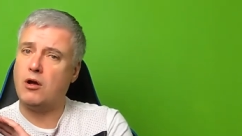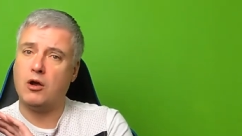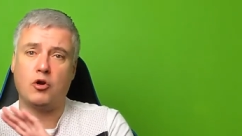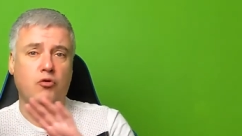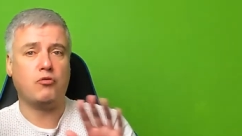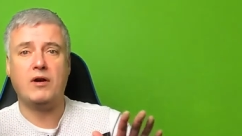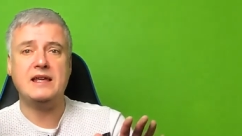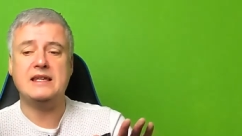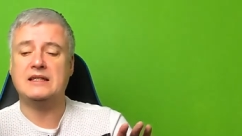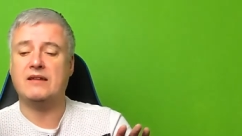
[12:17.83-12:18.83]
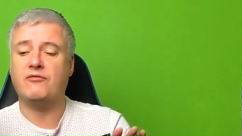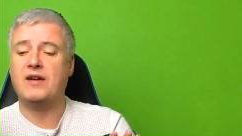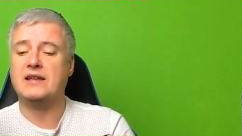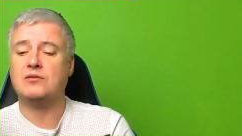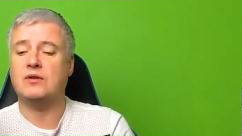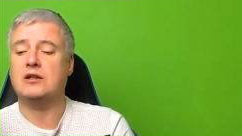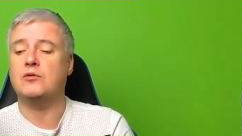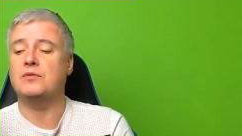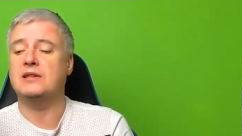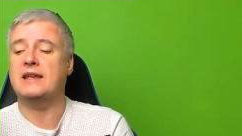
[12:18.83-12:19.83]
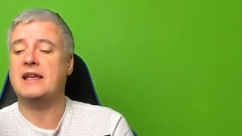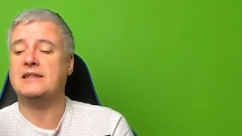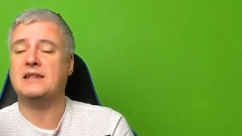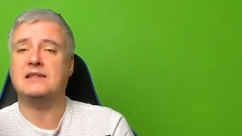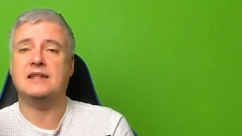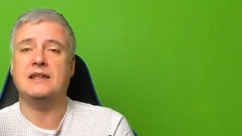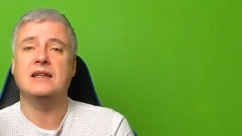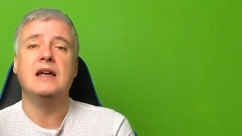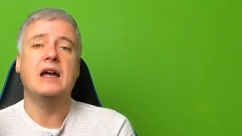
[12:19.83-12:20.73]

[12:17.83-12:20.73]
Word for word: crazily fast when it comes to the S S D.